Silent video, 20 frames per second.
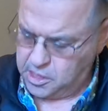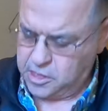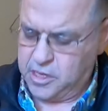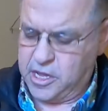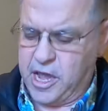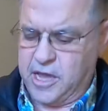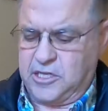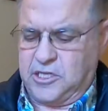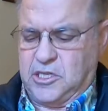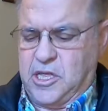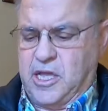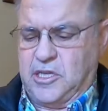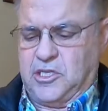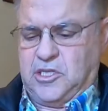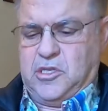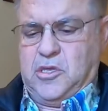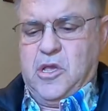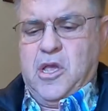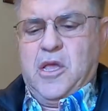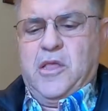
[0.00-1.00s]
Yes,
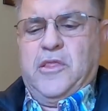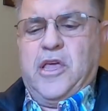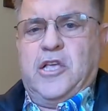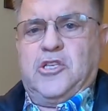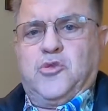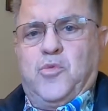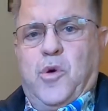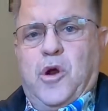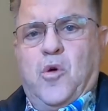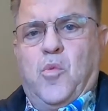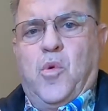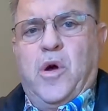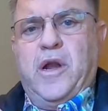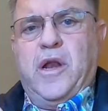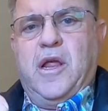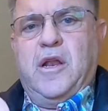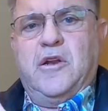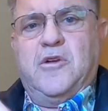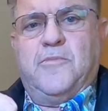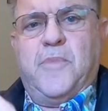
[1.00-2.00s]
that's where one
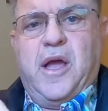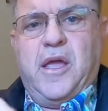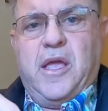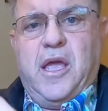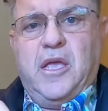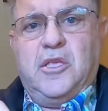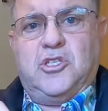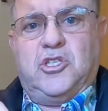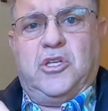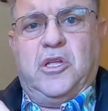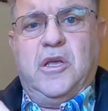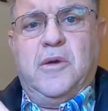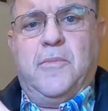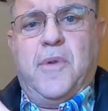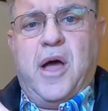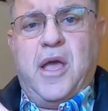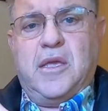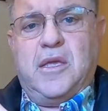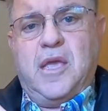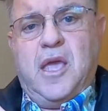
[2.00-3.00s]
end of my
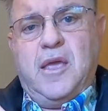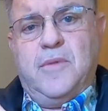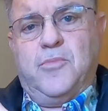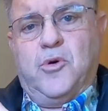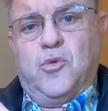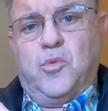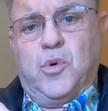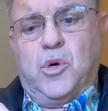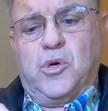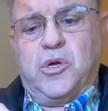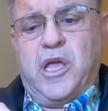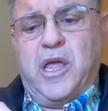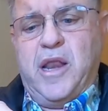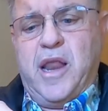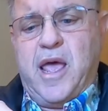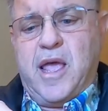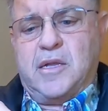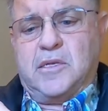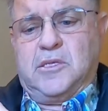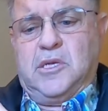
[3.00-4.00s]
HDMI cable will
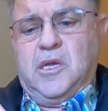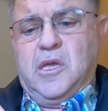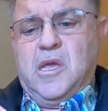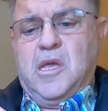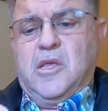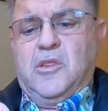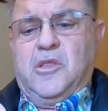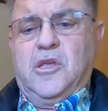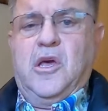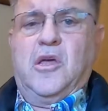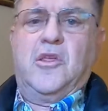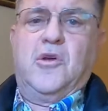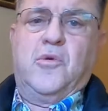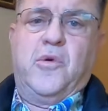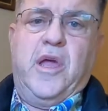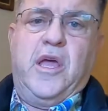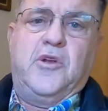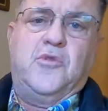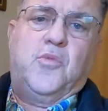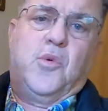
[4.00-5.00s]
connect. The other
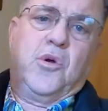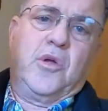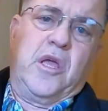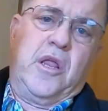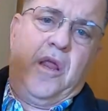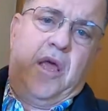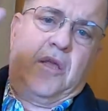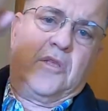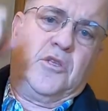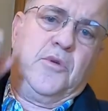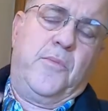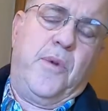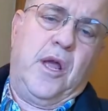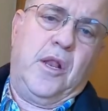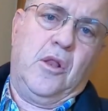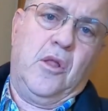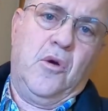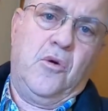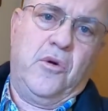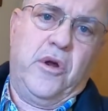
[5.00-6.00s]
end will connect to my
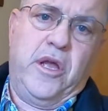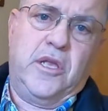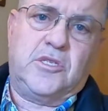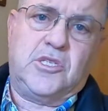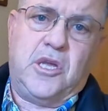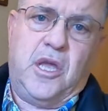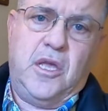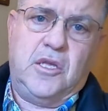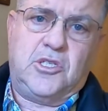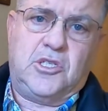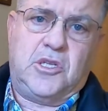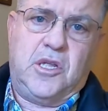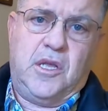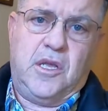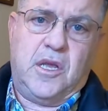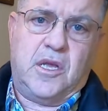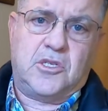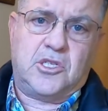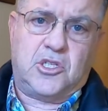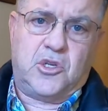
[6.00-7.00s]
Lowrance
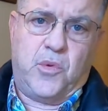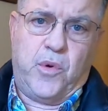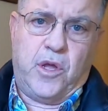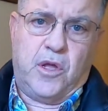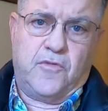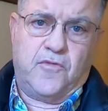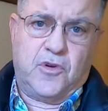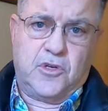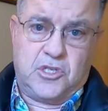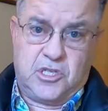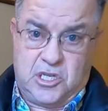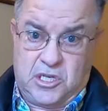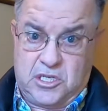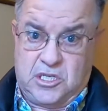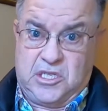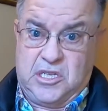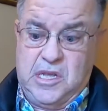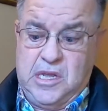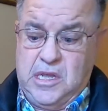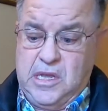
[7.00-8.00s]
HDS 12 or
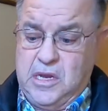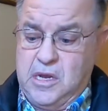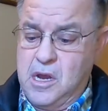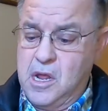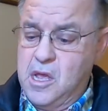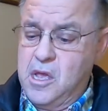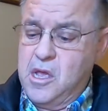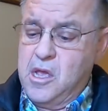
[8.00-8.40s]
16.